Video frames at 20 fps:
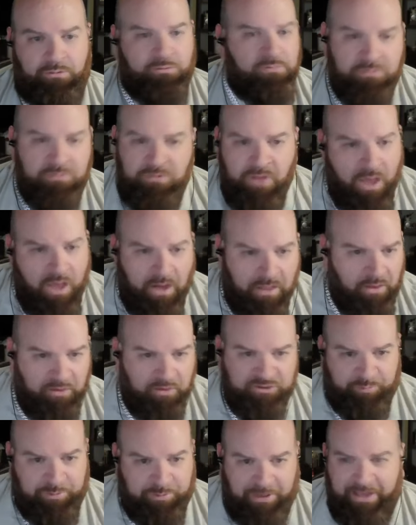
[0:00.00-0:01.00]
None of
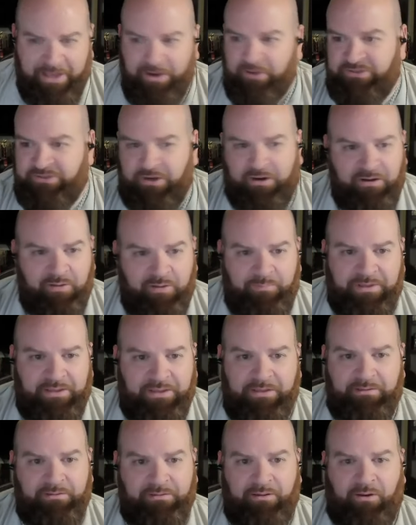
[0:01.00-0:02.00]
those players are going to
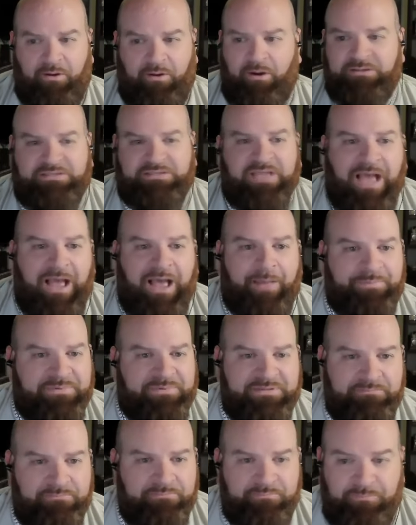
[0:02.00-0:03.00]
be our
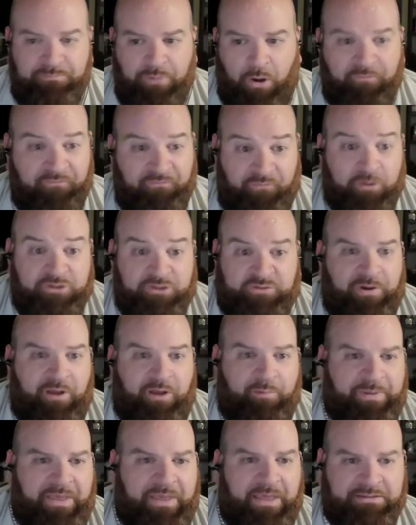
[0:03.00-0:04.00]
first
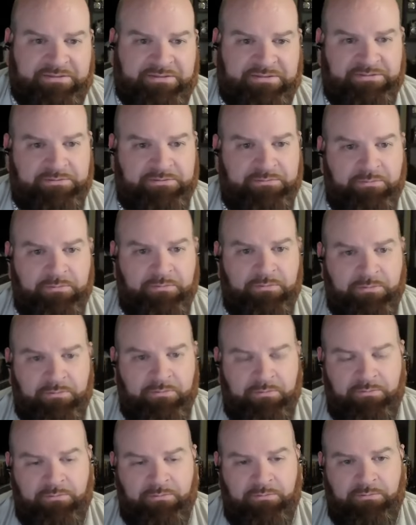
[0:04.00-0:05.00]
round picks.
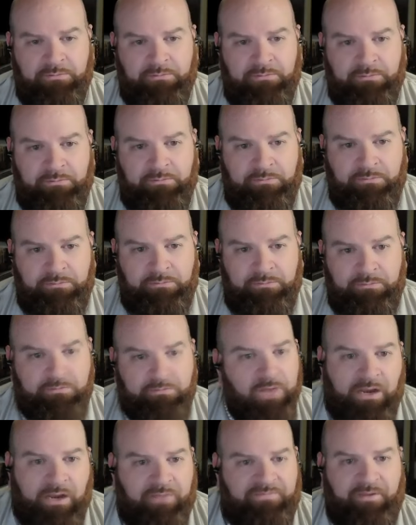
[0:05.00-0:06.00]

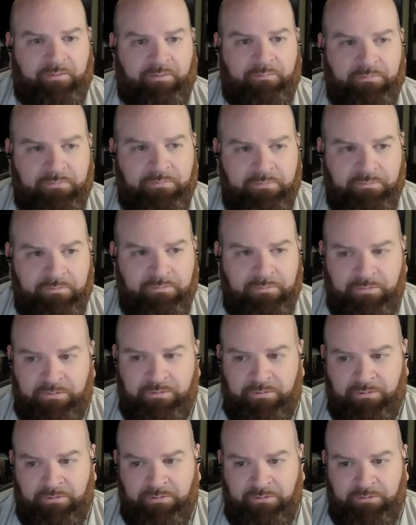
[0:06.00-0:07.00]
None of them.
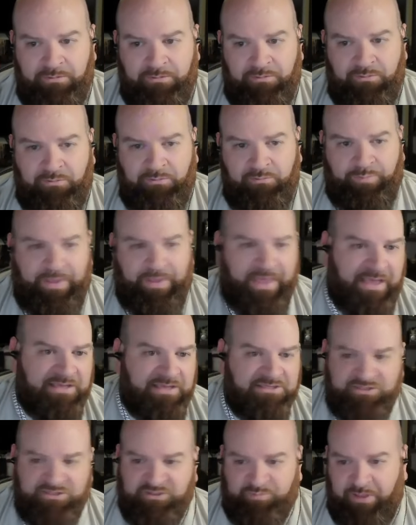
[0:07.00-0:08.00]

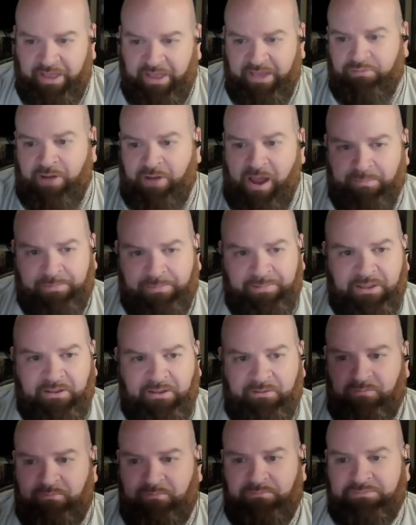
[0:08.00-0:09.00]
Paige is playing
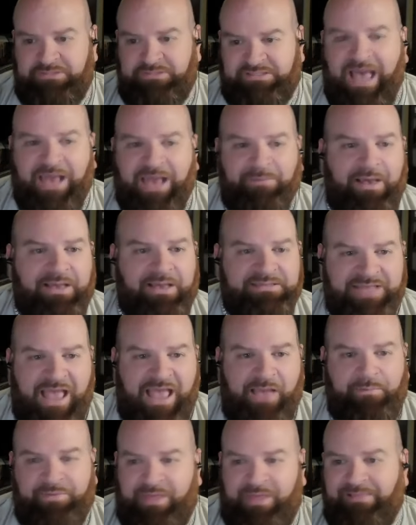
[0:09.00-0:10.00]
probably side by
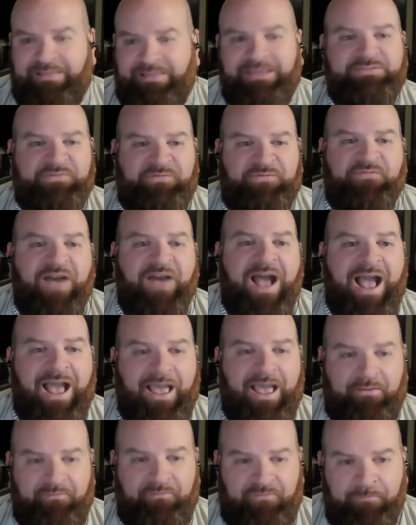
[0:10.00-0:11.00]
side with at least
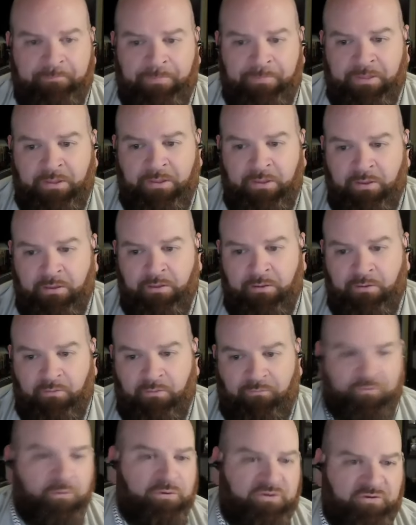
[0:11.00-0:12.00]
five
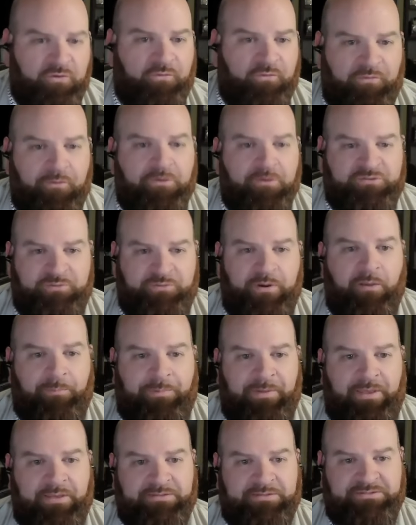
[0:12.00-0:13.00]
future first
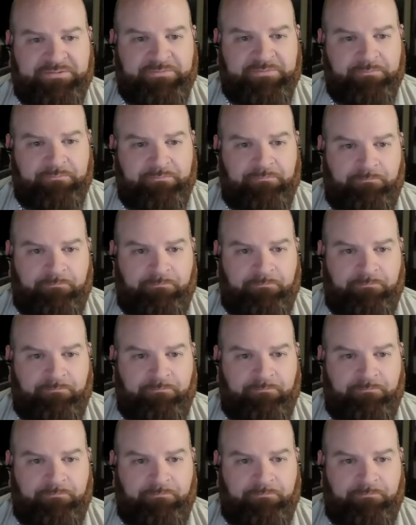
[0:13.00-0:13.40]
round picks.